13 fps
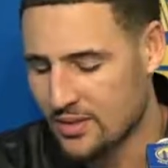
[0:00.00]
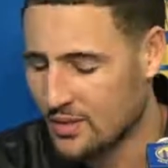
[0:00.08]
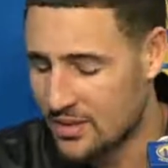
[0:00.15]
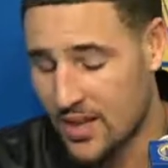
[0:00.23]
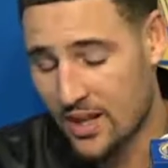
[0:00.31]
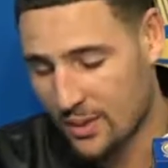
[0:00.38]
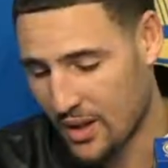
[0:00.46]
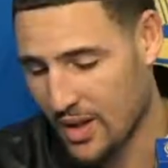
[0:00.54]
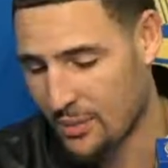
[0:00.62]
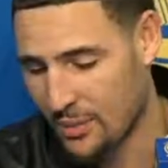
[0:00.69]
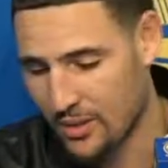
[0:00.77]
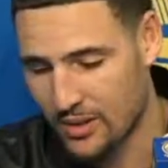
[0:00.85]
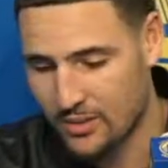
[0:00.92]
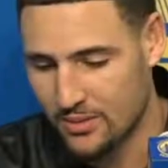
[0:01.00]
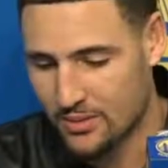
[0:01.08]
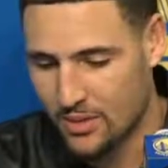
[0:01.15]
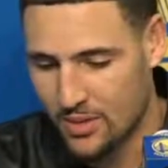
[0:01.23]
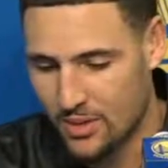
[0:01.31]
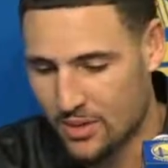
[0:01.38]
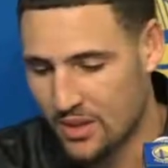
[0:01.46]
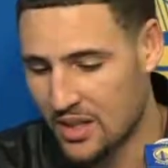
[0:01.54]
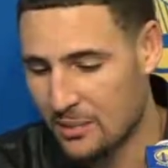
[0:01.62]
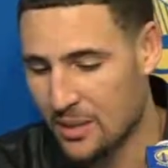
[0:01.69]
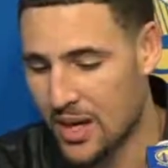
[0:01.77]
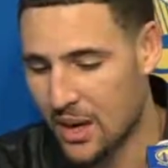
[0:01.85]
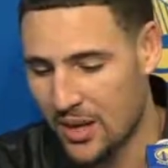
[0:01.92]
It's not okay, but you can
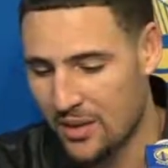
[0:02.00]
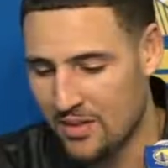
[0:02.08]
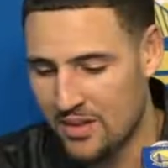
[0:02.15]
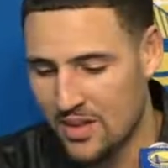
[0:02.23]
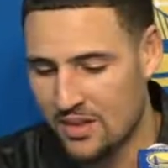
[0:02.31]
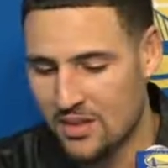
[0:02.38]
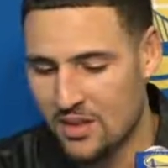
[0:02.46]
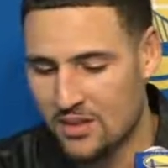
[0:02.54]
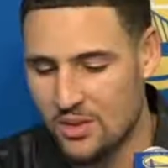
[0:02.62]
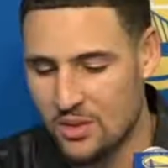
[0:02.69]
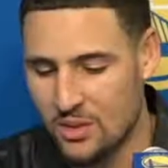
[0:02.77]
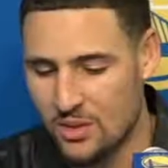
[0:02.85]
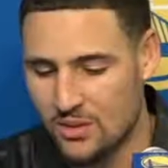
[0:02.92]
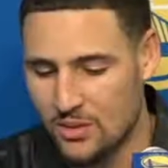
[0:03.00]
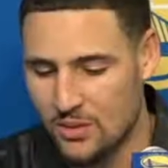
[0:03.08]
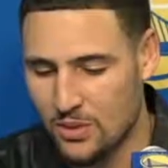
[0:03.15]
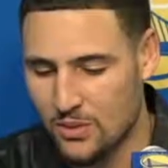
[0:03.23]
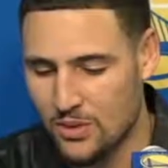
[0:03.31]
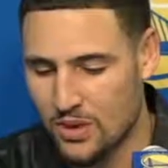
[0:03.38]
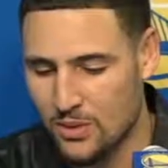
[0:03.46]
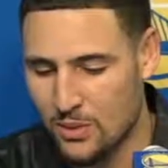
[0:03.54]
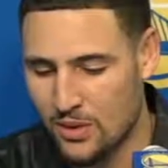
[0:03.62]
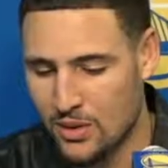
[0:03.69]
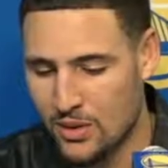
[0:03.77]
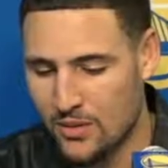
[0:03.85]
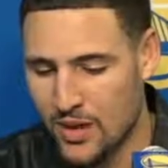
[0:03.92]
get by with having 16 turnovers if you finish
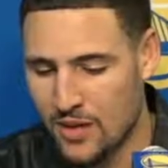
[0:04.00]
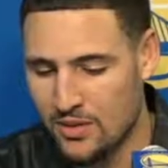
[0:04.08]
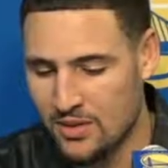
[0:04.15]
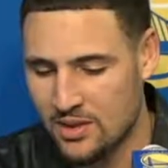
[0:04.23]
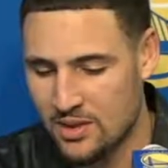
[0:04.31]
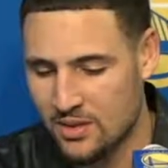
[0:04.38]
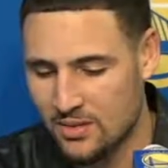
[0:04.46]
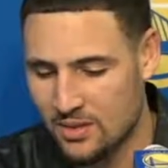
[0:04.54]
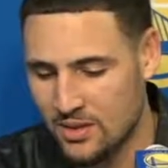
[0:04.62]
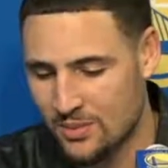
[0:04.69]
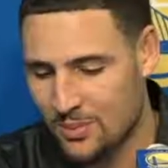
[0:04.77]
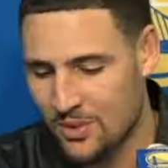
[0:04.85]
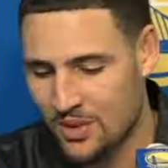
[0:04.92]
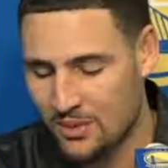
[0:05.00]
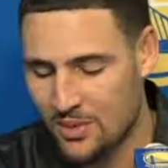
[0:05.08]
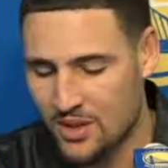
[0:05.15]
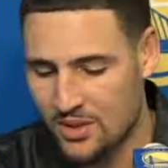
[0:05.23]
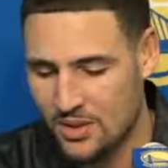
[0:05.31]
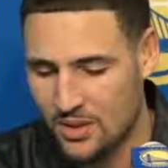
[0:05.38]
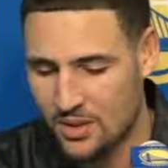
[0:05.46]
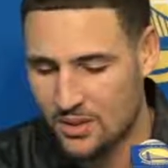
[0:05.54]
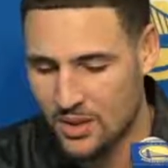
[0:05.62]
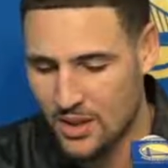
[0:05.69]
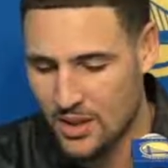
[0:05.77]
with 35 assists. That's a pretty good ratio.